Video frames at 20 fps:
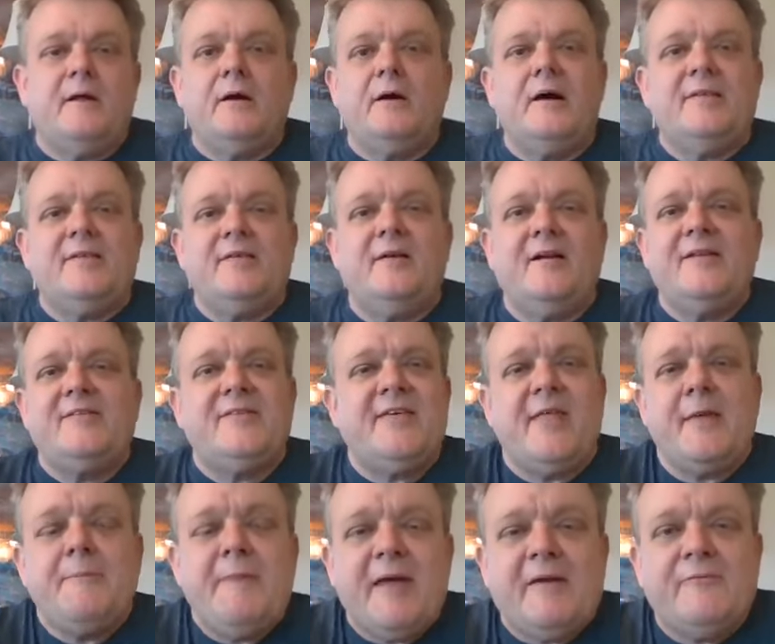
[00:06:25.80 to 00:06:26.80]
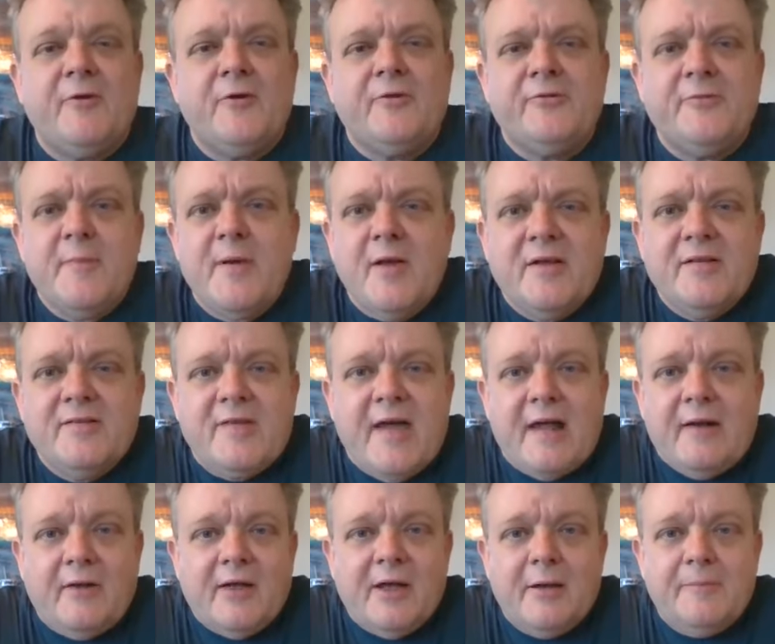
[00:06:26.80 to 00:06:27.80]
let's say they pick First American
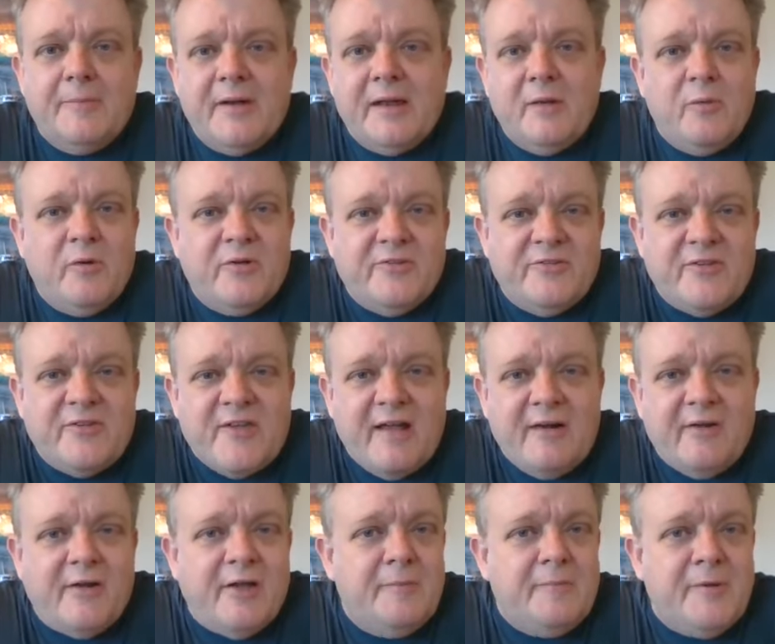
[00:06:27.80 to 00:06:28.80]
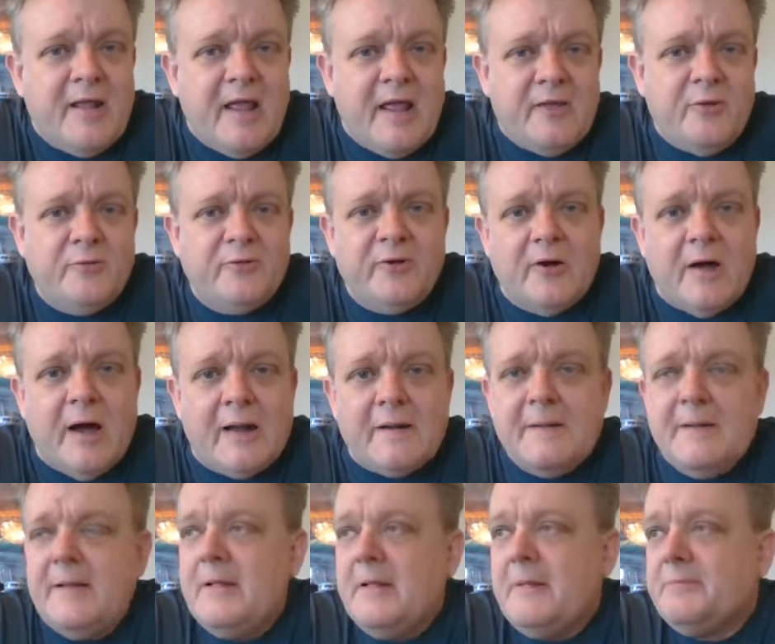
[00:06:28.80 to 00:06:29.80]
Title Company, which is a title company I use a lot.